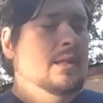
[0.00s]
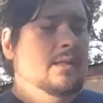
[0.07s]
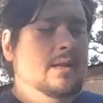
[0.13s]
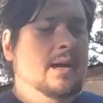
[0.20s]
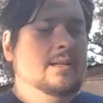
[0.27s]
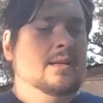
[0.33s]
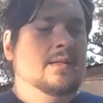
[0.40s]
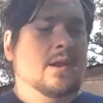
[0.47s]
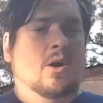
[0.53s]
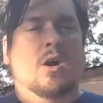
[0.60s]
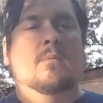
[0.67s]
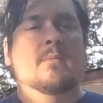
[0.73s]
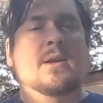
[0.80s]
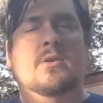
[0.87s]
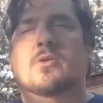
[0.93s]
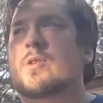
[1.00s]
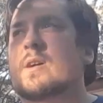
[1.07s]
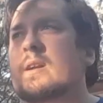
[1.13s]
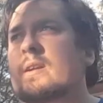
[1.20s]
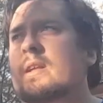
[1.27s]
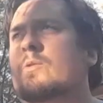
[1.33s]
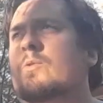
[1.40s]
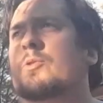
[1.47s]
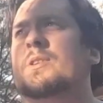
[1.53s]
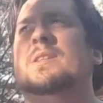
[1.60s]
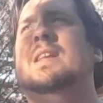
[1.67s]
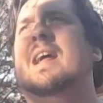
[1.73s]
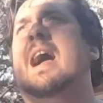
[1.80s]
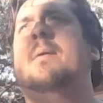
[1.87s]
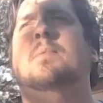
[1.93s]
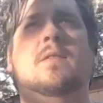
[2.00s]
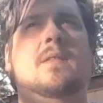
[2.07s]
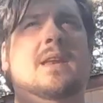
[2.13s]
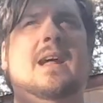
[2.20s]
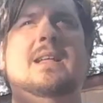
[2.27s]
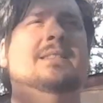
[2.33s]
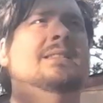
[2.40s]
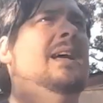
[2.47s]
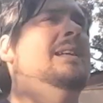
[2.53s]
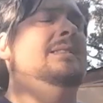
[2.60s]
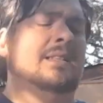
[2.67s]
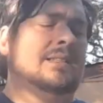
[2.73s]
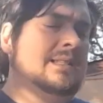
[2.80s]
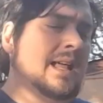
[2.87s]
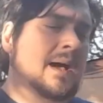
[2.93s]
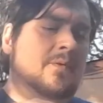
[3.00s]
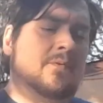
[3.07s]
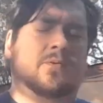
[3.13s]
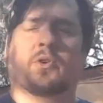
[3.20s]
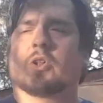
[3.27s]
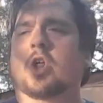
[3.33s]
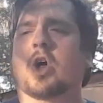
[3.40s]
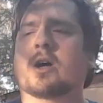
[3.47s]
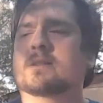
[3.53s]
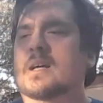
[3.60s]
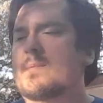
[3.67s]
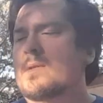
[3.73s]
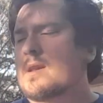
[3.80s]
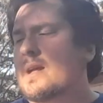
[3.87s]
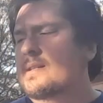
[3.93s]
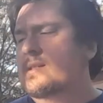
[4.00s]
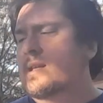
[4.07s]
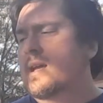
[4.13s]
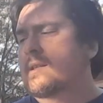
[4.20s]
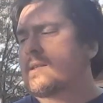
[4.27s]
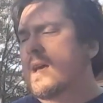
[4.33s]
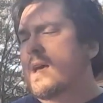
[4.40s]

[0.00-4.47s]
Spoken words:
the idea that all men are created equal doesn't happen in the United States, doesn't happen for a long time in the United States,